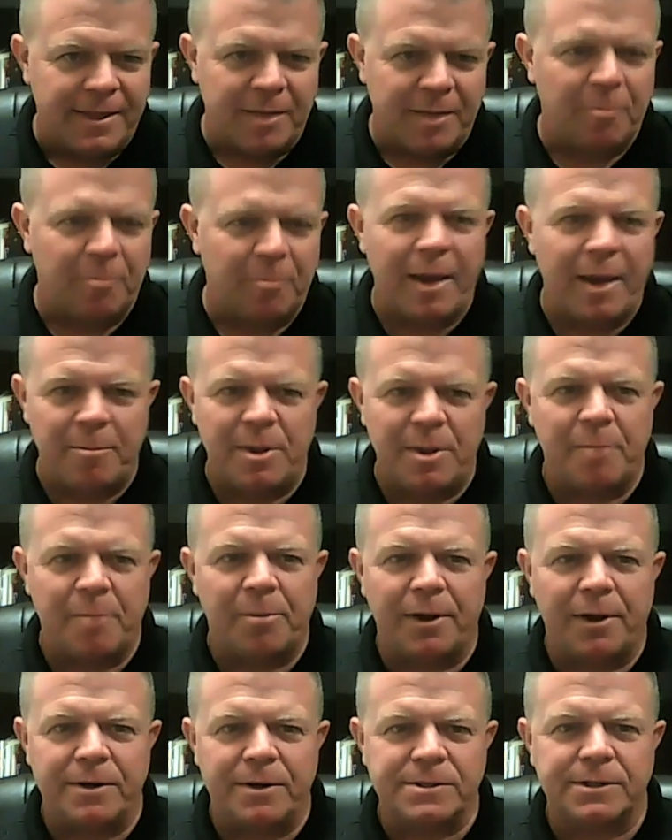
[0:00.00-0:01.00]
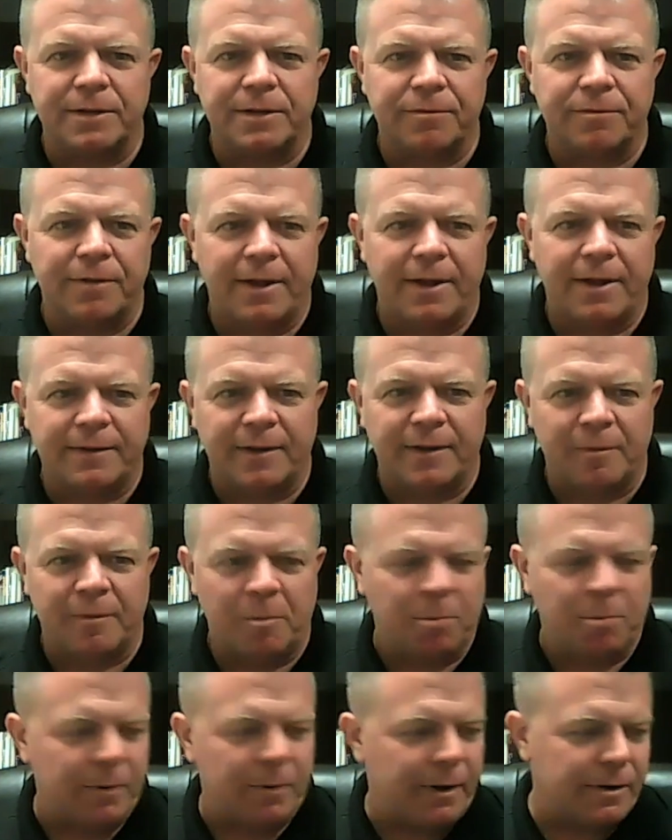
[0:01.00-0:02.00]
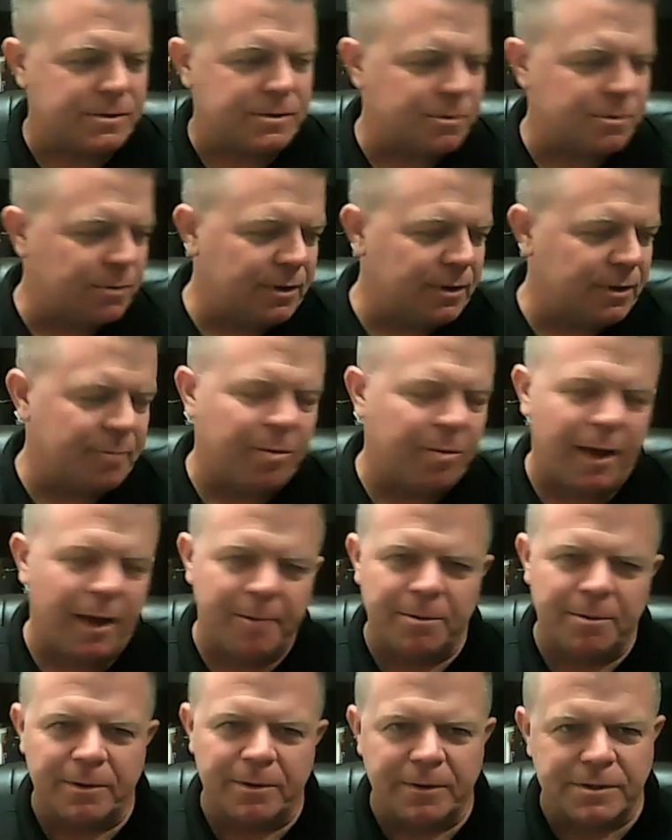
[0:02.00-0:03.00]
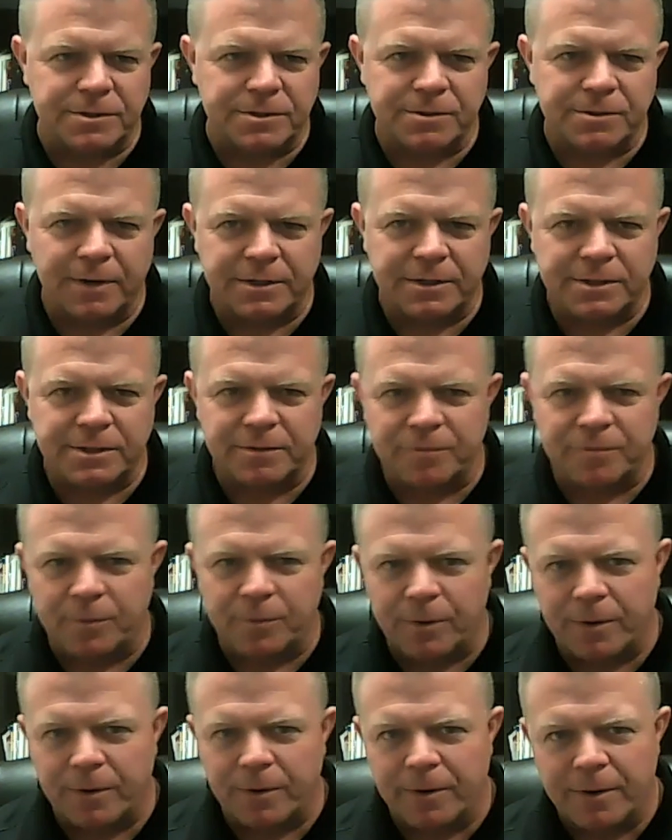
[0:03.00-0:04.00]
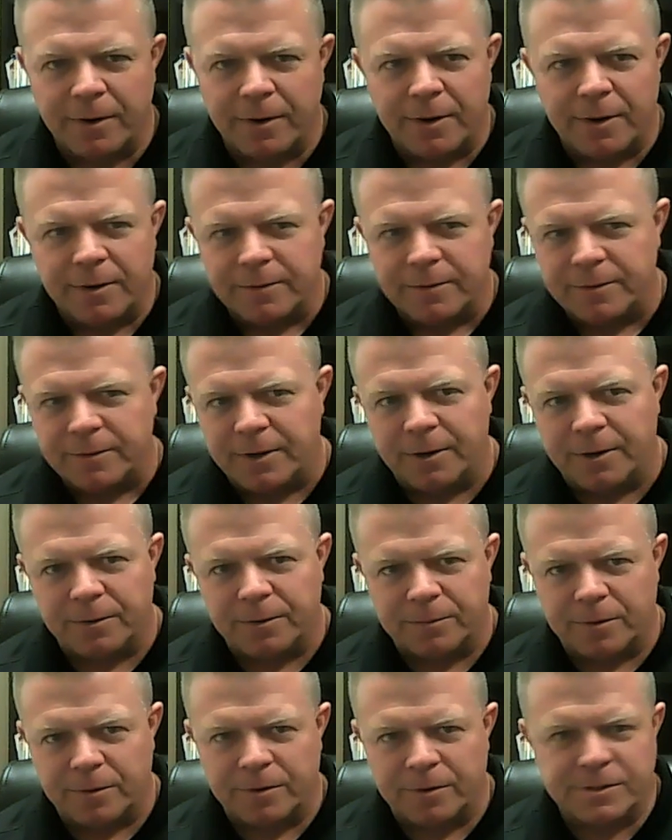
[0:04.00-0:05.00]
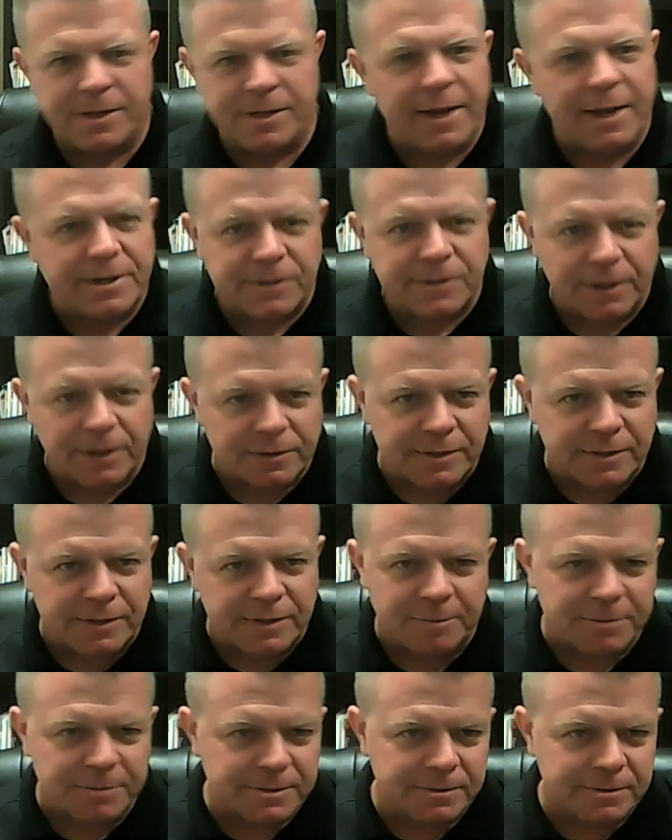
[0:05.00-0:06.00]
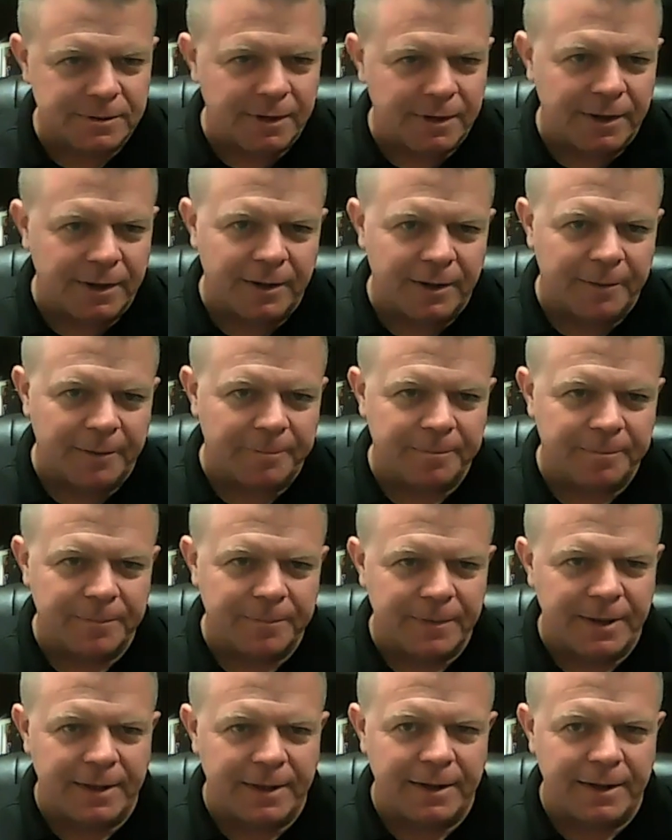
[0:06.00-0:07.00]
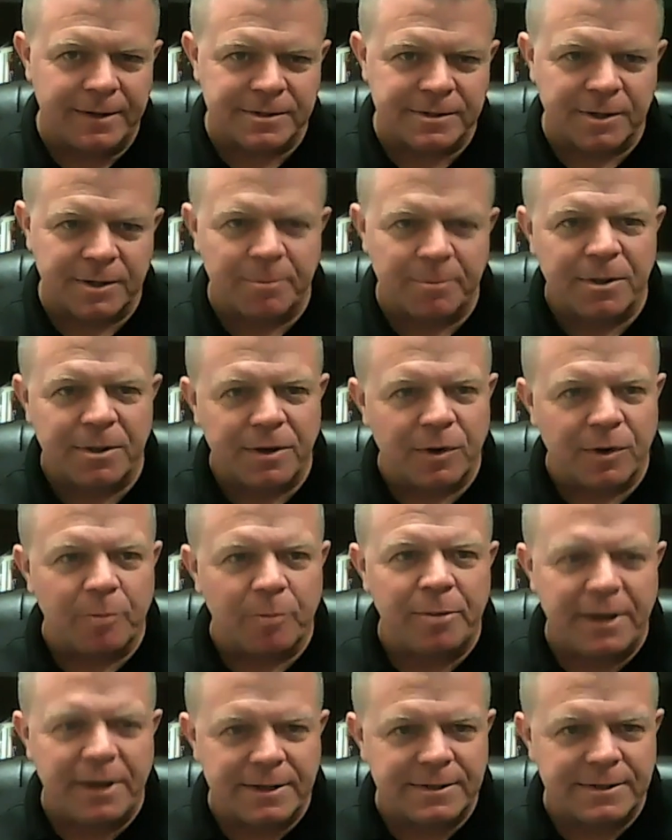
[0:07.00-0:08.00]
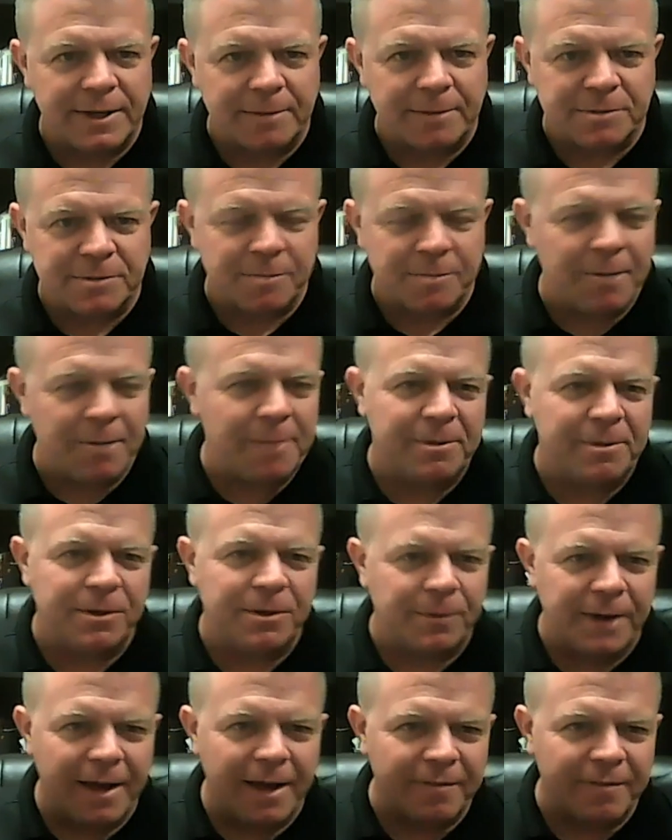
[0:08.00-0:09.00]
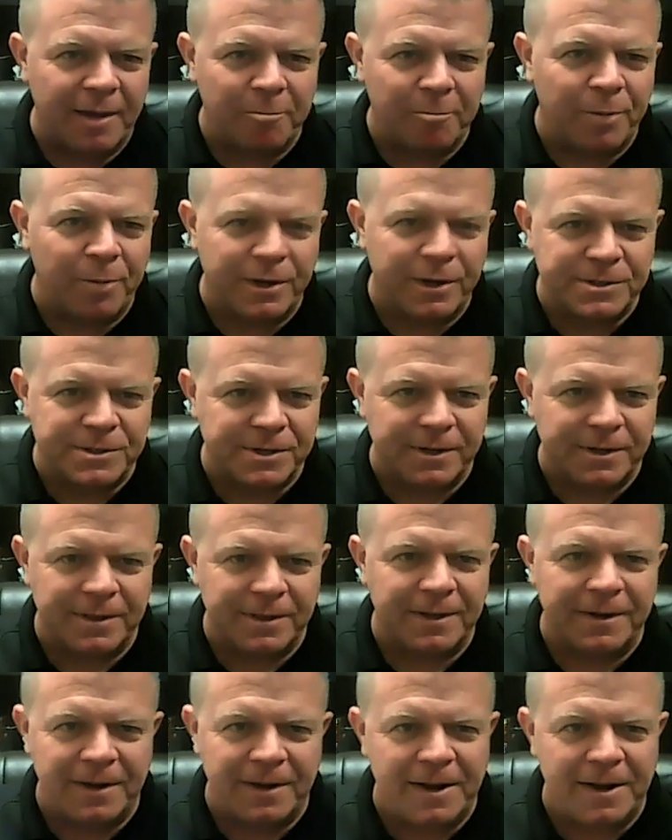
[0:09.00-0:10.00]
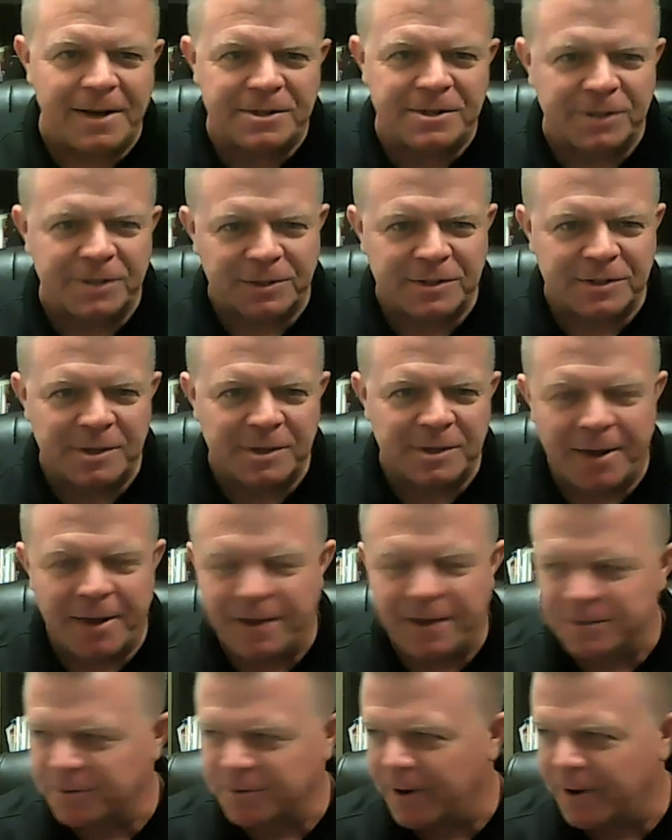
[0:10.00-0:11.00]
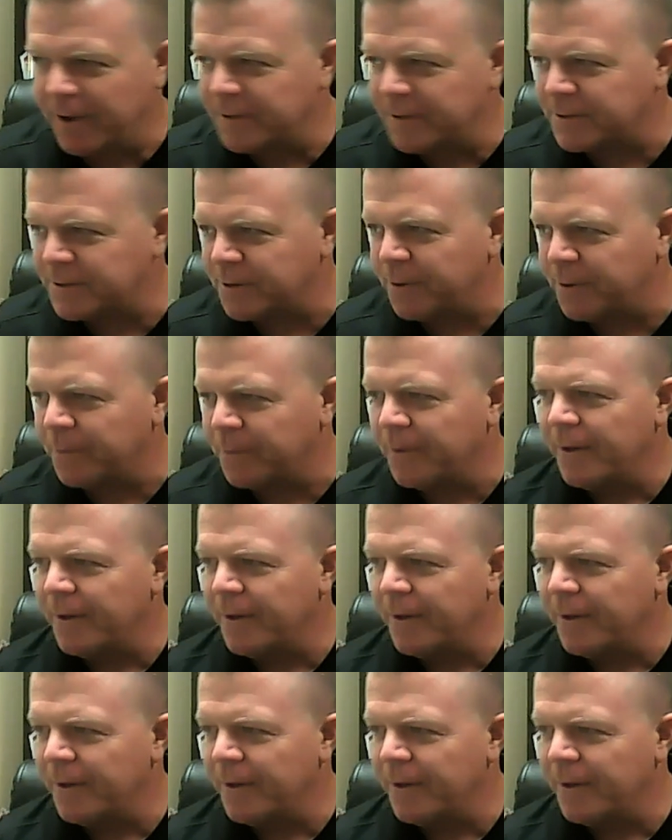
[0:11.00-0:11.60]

might be a better stick for that type of player. It's a really popular construction for, our CHL teams and some of the European teams that maybe don't have that budget that an NHL team has, right? So